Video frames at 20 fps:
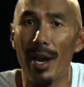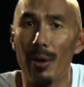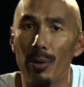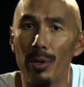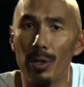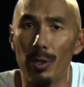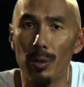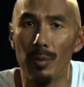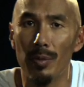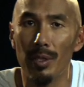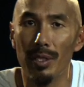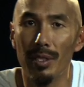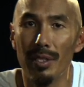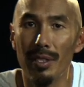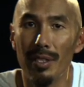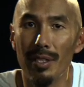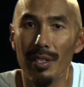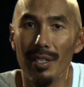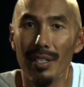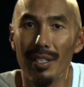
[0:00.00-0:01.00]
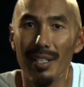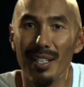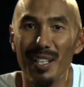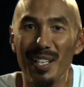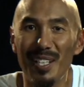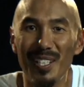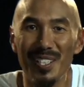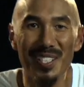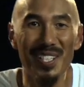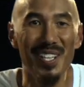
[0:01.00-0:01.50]
my room.
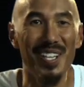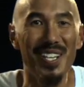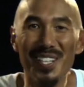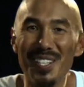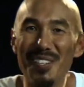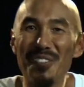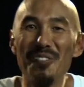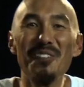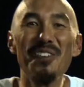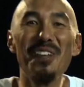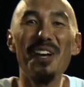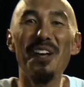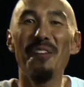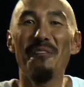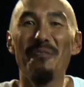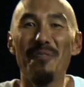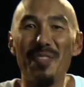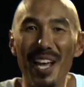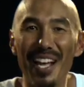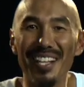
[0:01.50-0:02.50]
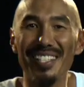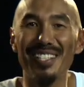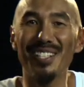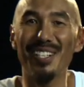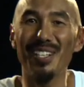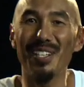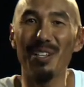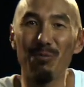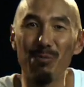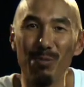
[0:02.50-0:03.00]
No, none of
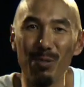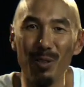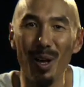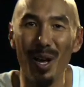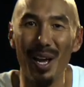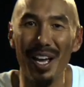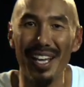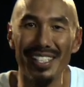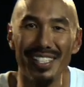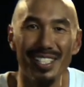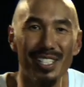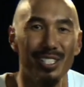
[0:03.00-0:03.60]
that's going to fly.